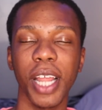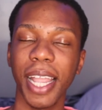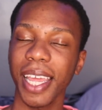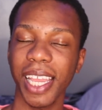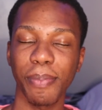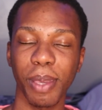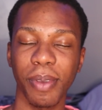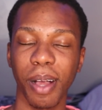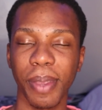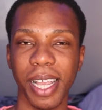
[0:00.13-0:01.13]
not getting a
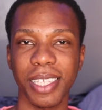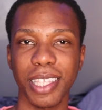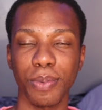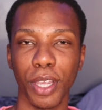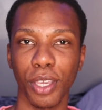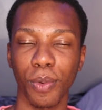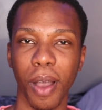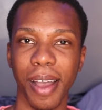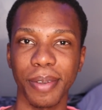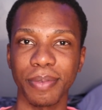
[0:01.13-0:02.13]
BBL because it's what you
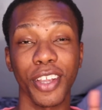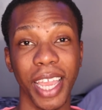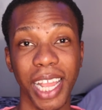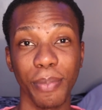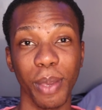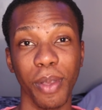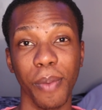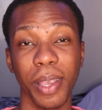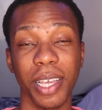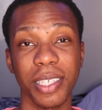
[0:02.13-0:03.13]
want. You're getting a
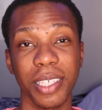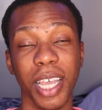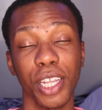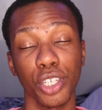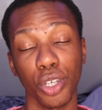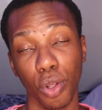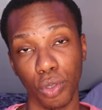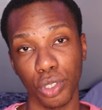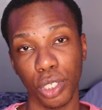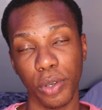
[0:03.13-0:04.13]
BBL because society
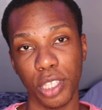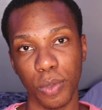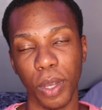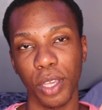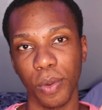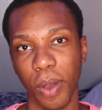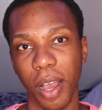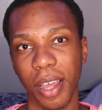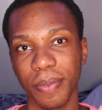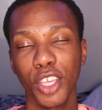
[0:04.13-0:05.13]
told you it's what you
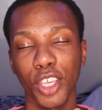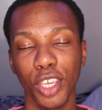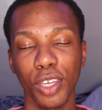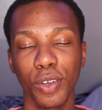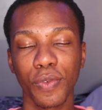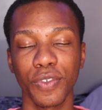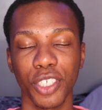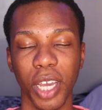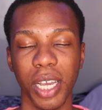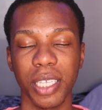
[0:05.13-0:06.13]
want. You've
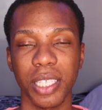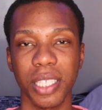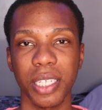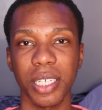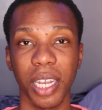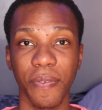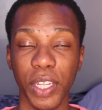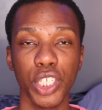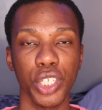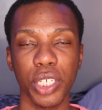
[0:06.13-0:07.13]
just
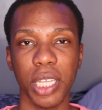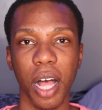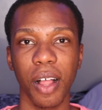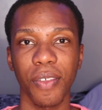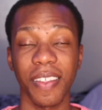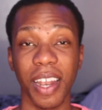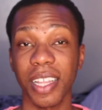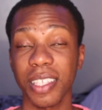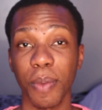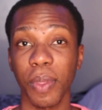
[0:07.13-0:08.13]
convinced yourself that
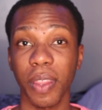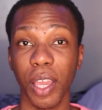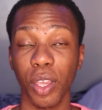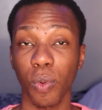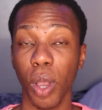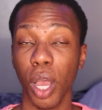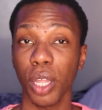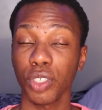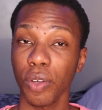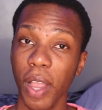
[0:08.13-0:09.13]
it's something that you
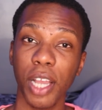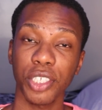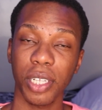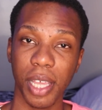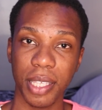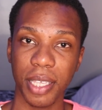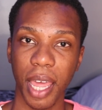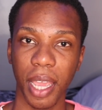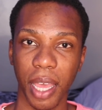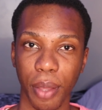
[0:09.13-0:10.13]
want to rationalize
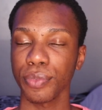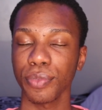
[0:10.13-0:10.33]
getting it.